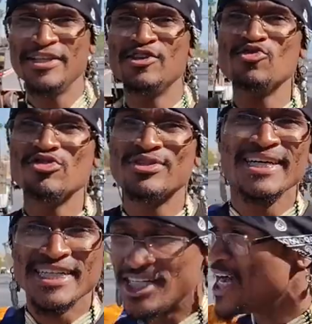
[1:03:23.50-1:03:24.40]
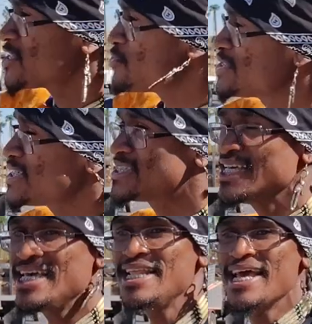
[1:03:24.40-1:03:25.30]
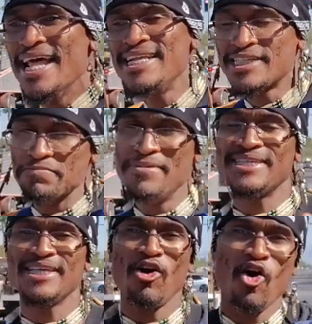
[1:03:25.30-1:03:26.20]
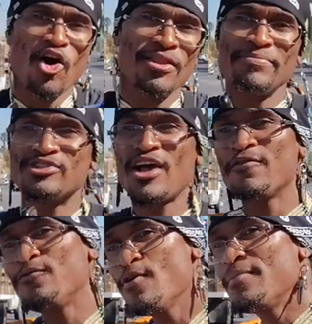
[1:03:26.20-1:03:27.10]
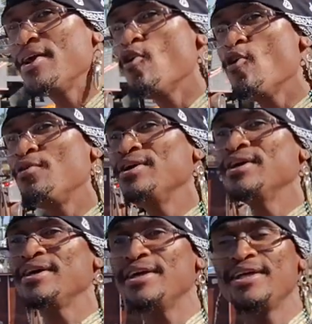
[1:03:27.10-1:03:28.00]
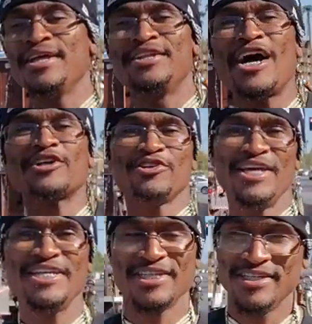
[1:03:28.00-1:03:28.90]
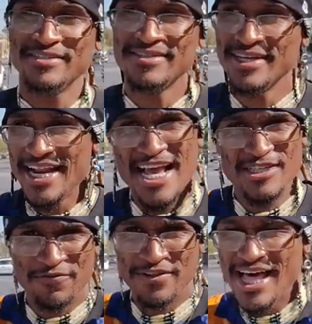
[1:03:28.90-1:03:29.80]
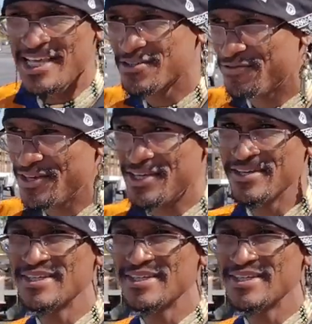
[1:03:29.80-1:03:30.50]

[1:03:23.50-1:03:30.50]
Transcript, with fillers: Then you use John 3.16, they just mix it all up and try to form their own indoctrination. And that's a philosophy.